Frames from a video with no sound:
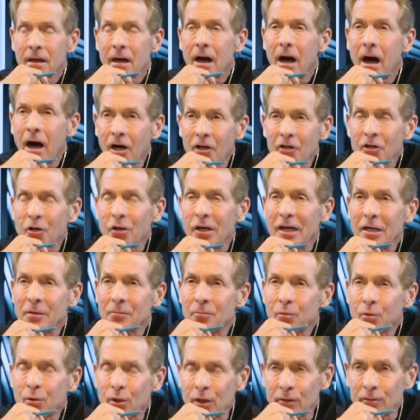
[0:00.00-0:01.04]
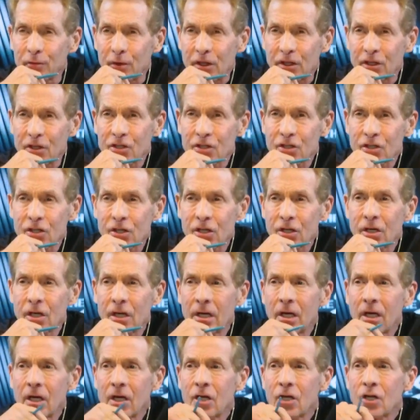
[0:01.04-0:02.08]
honor and privilege
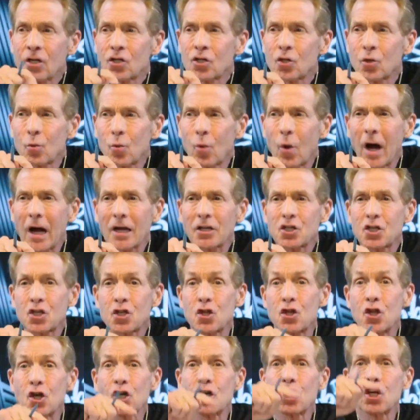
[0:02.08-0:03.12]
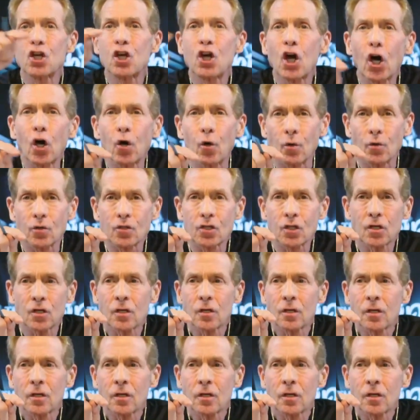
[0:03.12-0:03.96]
to watch the GOAT,